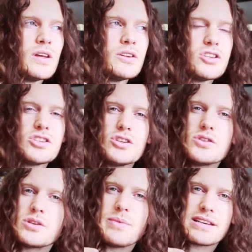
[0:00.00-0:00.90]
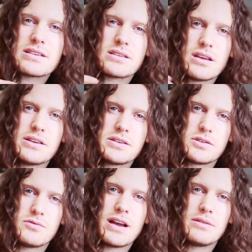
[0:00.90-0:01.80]
Just do some exercises
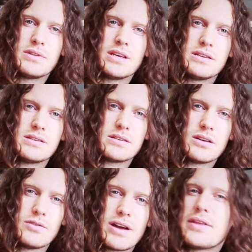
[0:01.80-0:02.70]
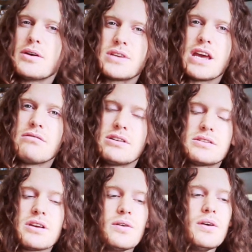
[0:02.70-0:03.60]
around those areas.
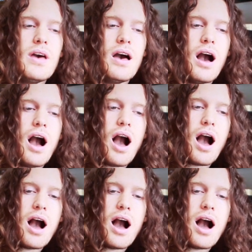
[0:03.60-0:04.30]
So, and